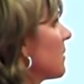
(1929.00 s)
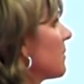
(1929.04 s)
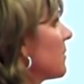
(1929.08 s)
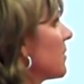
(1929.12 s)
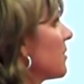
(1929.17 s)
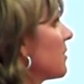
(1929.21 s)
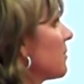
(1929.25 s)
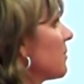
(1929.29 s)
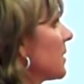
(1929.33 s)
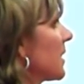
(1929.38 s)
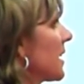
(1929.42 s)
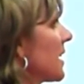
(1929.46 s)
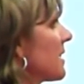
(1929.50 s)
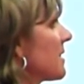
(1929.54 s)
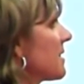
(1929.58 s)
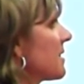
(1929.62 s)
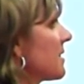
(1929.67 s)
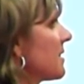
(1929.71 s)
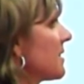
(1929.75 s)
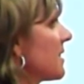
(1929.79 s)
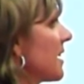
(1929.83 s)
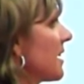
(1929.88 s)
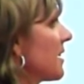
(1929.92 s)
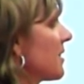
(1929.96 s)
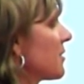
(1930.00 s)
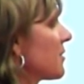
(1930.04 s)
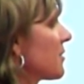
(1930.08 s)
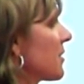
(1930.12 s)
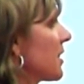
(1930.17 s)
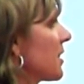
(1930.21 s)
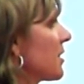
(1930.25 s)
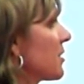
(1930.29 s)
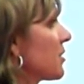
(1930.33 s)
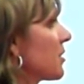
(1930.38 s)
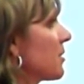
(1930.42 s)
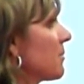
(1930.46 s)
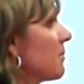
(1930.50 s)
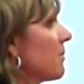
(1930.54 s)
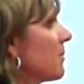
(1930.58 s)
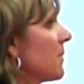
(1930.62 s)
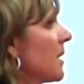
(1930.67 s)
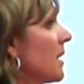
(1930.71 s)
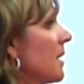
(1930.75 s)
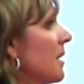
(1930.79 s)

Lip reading: mom who plans to take a drink should